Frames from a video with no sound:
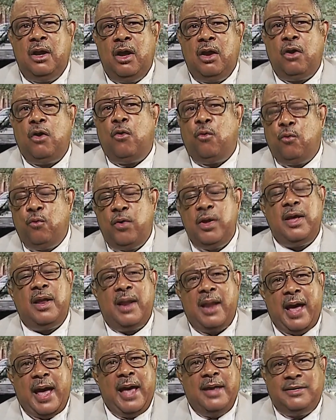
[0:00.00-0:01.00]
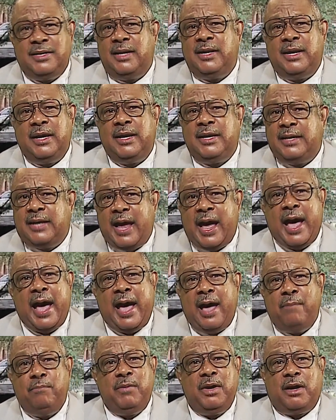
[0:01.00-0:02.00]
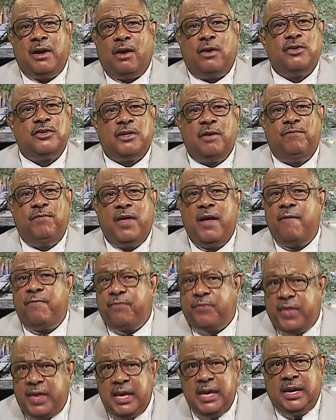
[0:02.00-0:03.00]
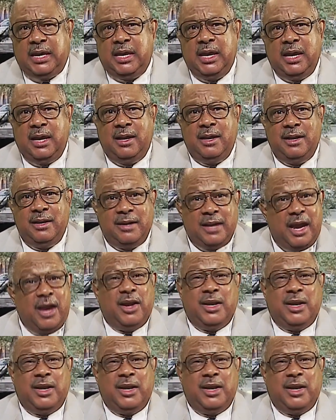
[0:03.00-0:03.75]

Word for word: going to realize that they're dying because of their thinking. They're,